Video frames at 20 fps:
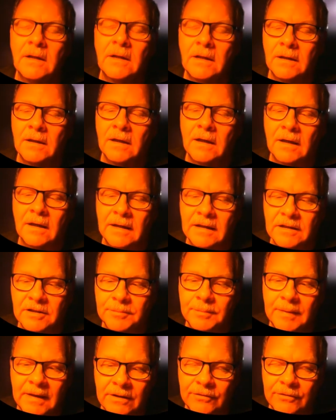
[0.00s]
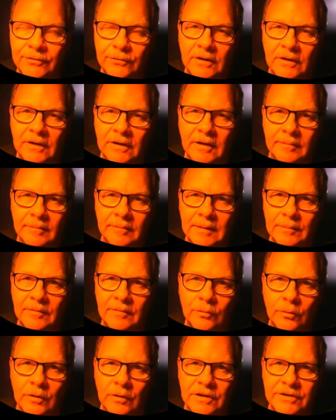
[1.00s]
it spins for a little bit before
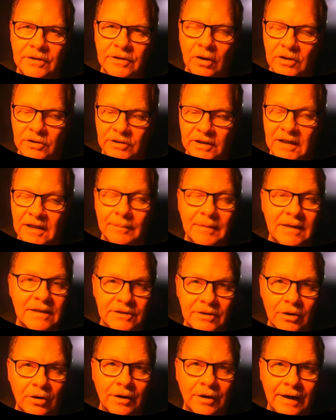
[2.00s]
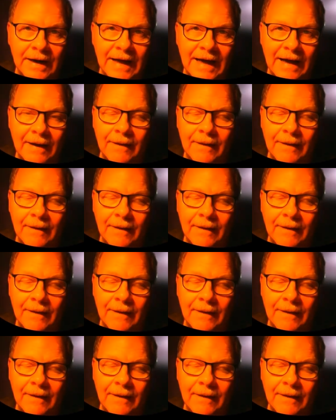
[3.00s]
it starts, and it may start and die.